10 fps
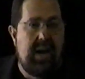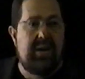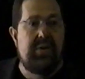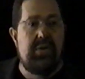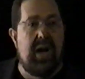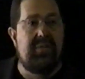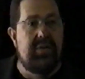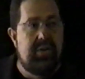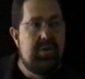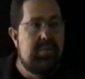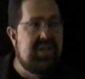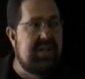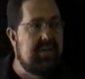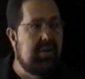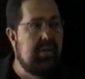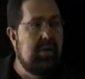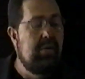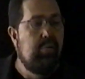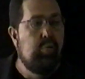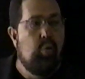And the New Deal
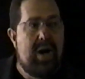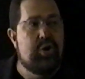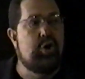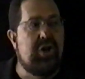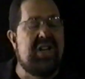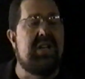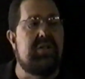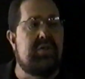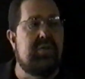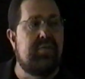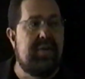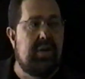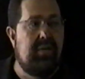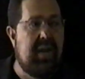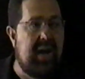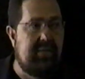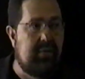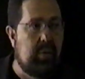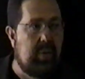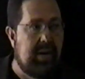rushed in to fill that
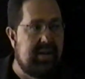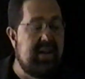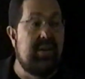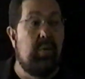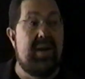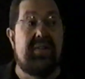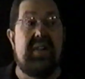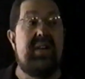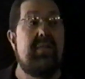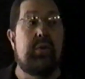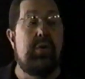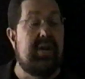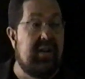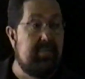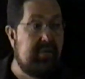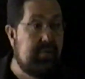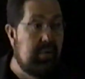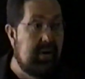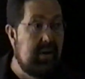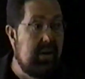void in a way that they never could have
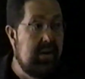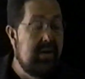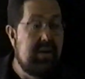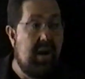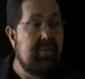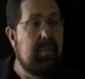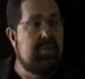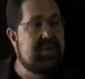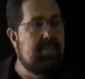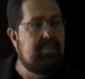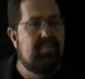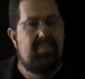before. Government was a